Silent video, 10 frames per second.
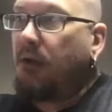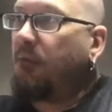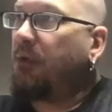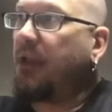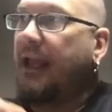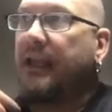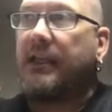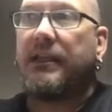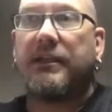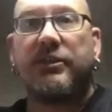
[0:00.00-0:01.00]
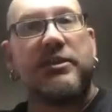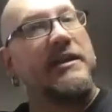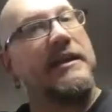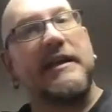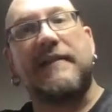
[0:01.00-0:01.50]
but like just
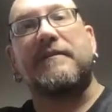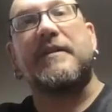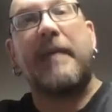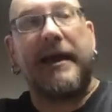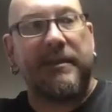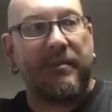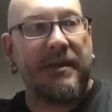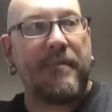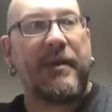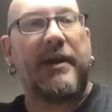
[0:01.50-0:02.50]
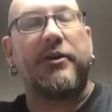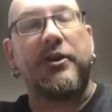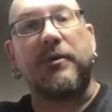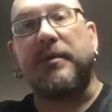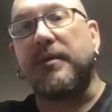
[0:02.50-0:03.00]
getting that feedback to be the painter
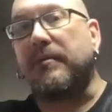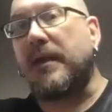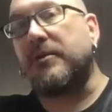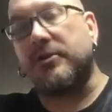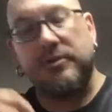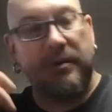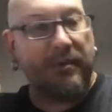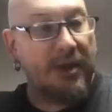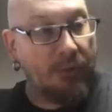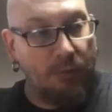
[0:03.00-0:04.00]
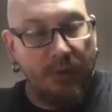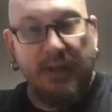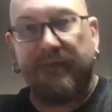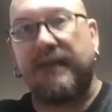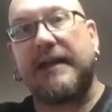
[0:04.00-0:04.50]
you want to be. Maybe you just want to be a
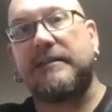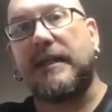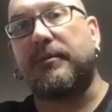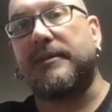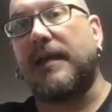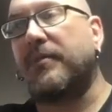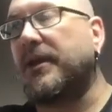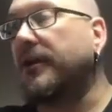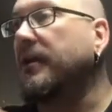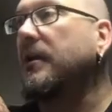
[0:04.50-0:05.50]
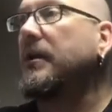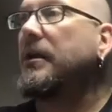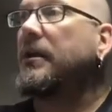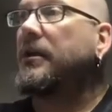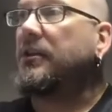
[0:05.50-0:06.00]
really fast tabletop painter.
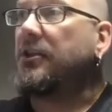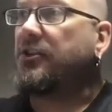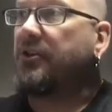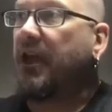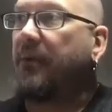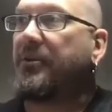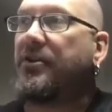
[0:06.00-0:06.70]
Then you come and you